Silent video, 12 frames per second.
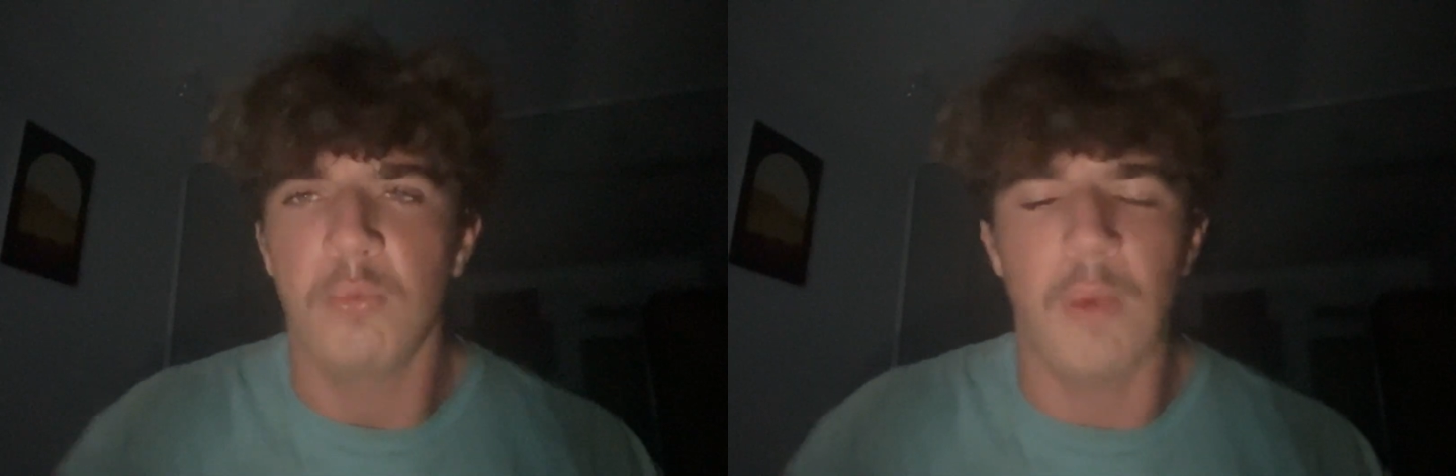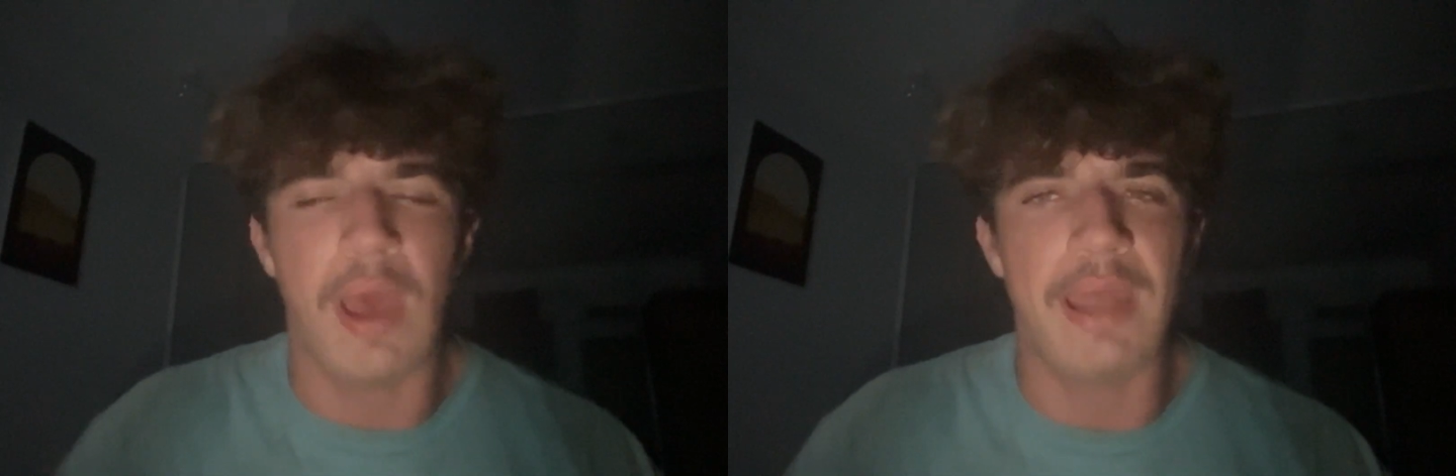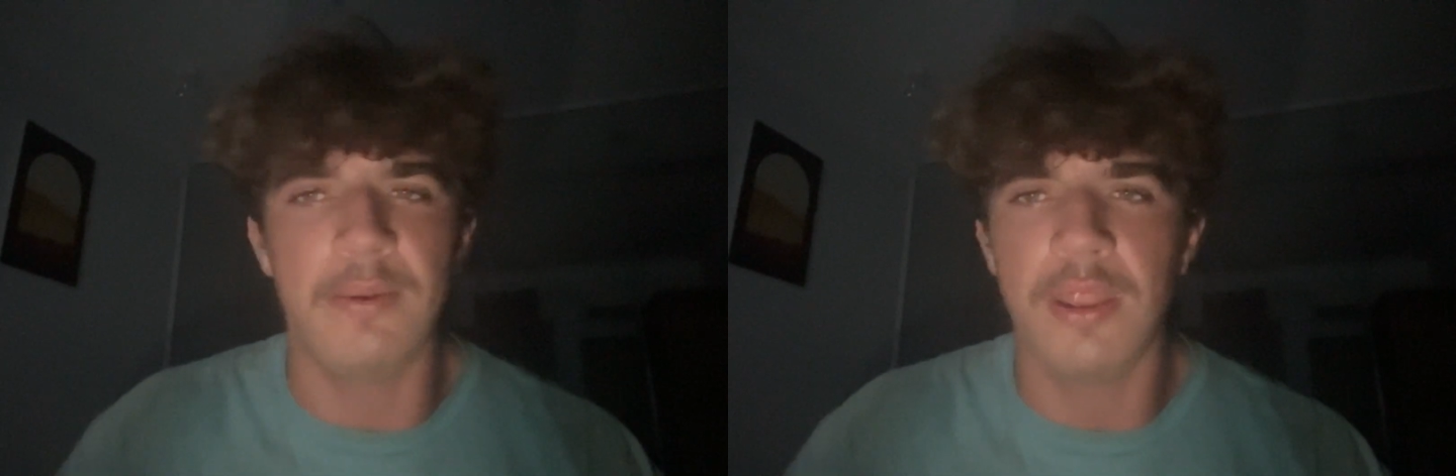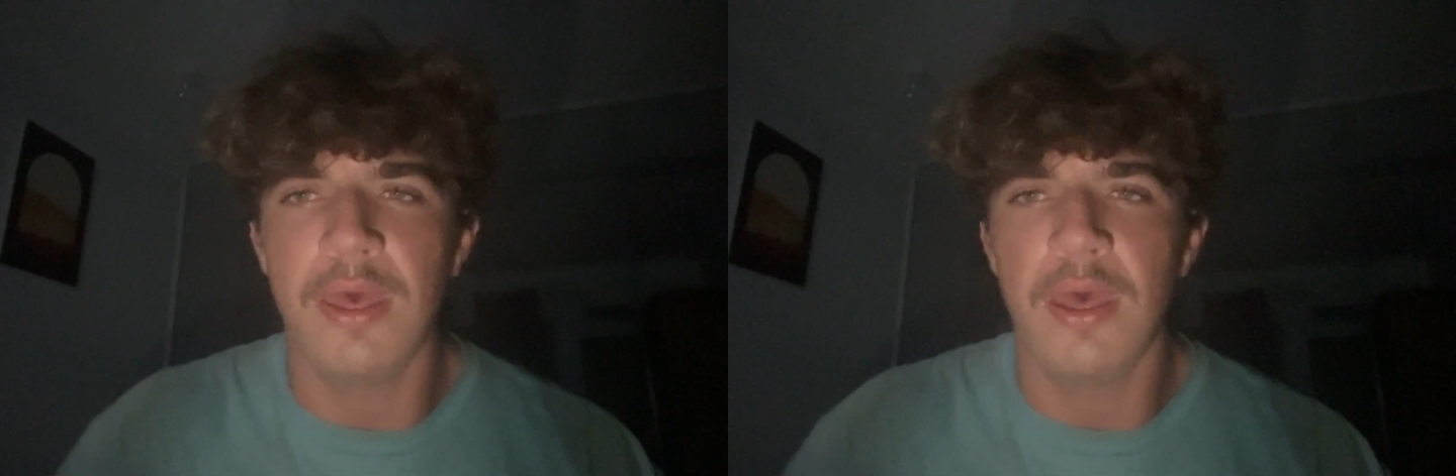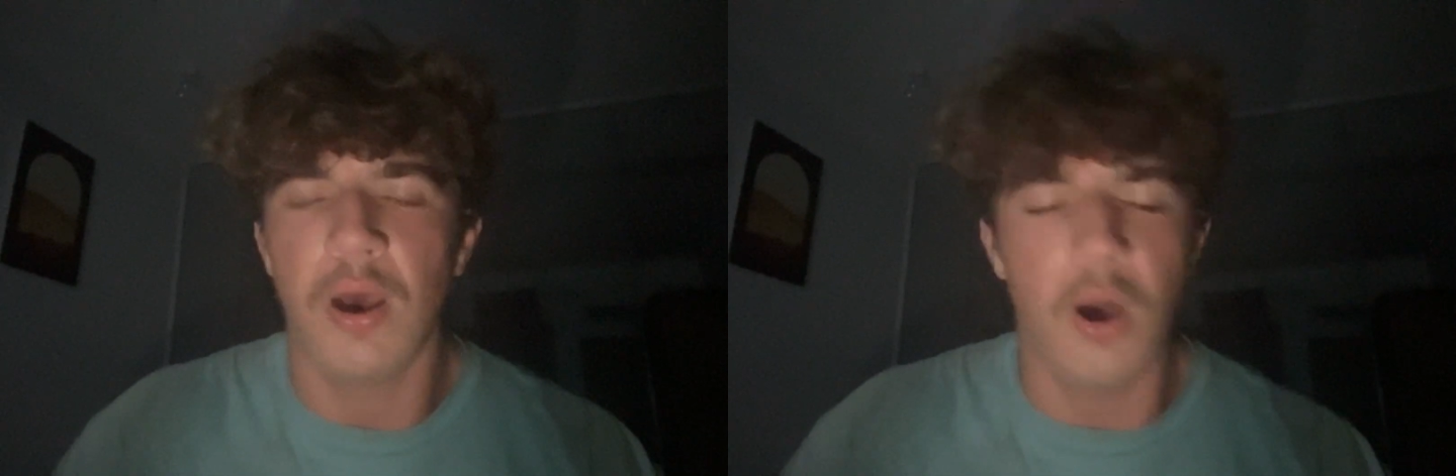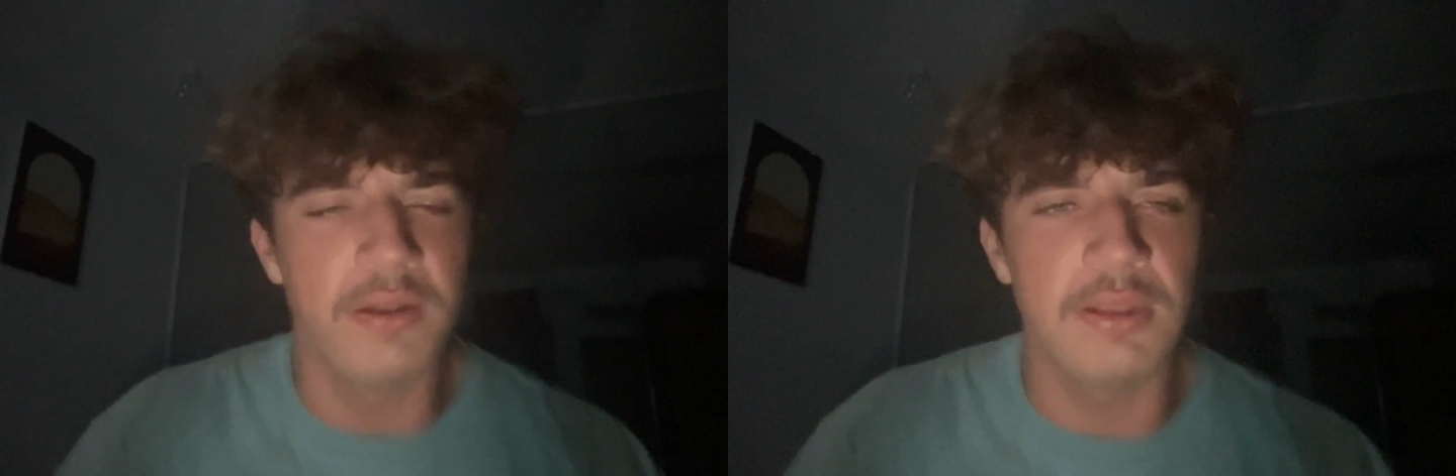when
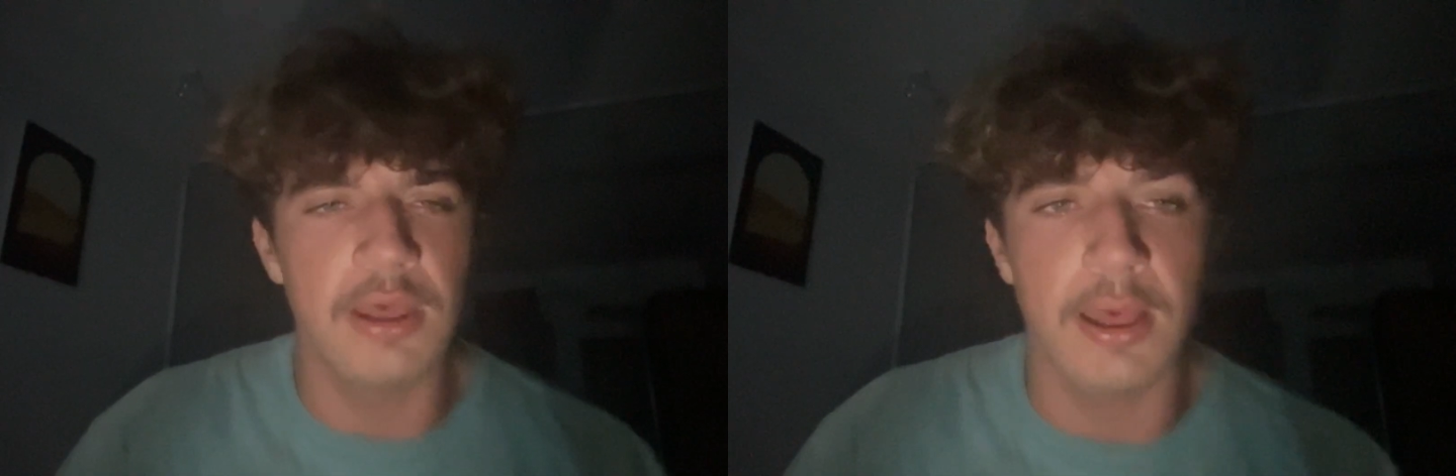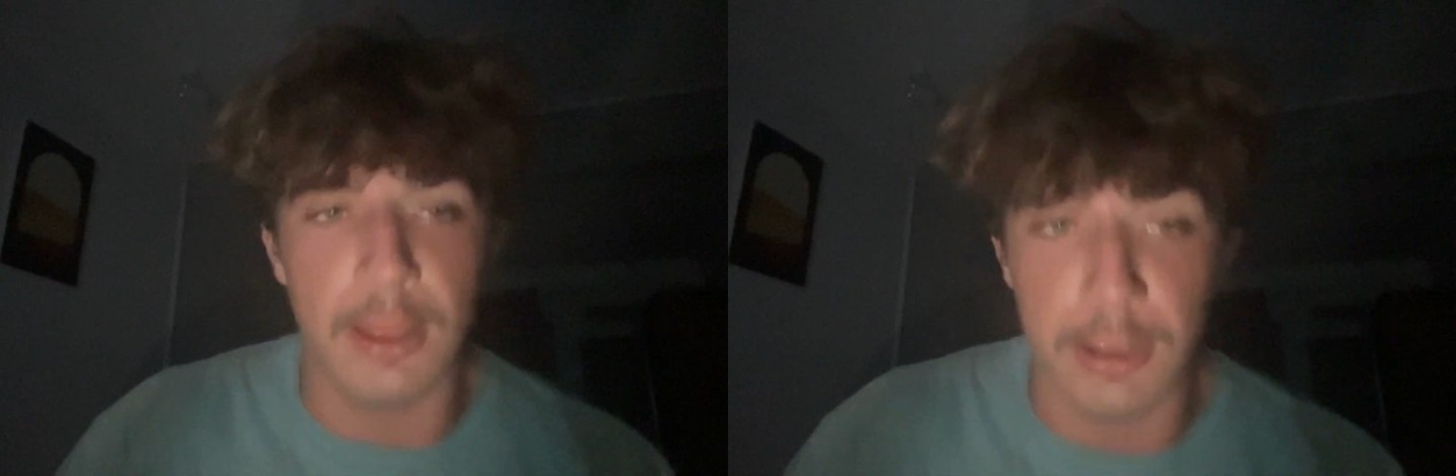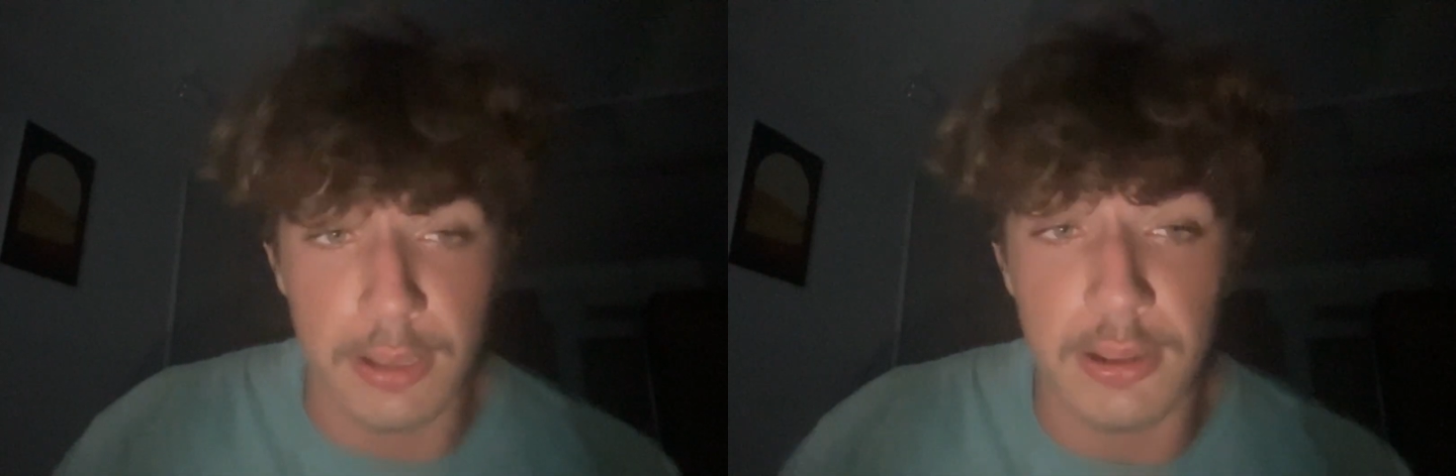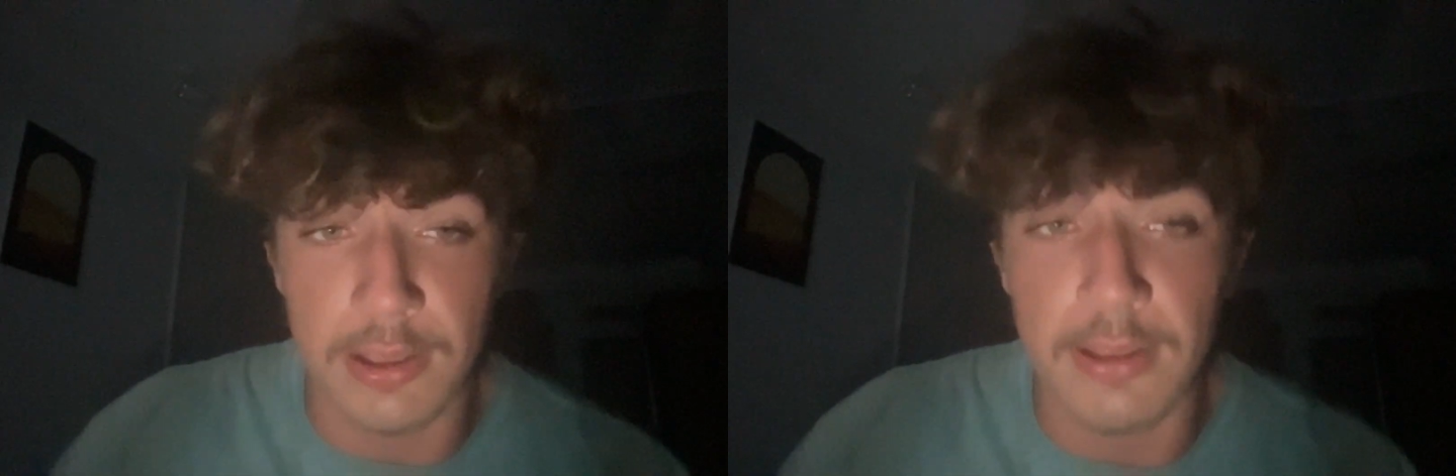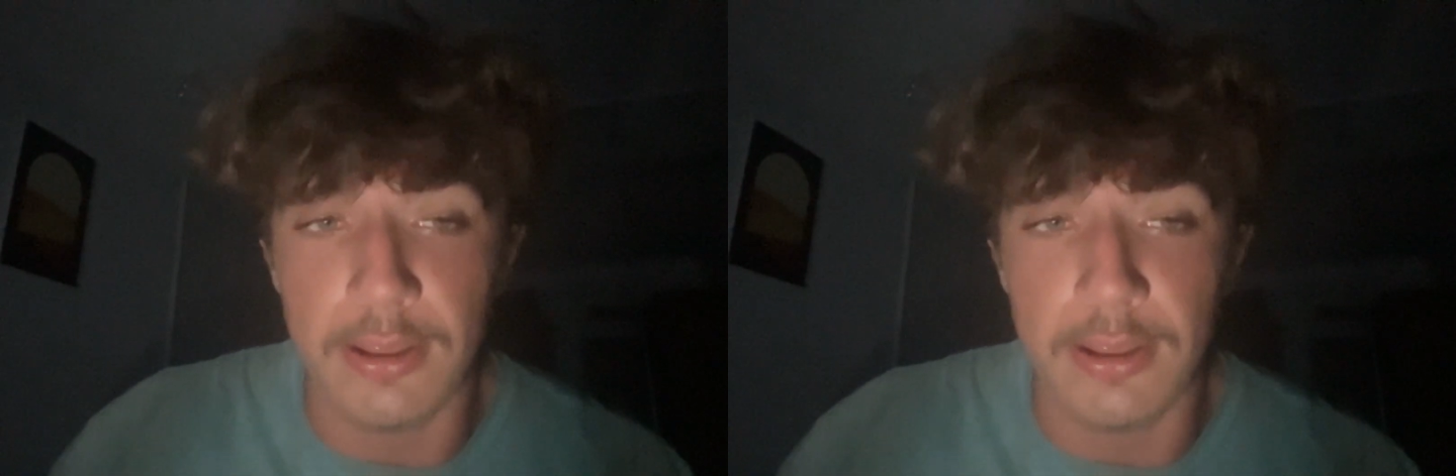under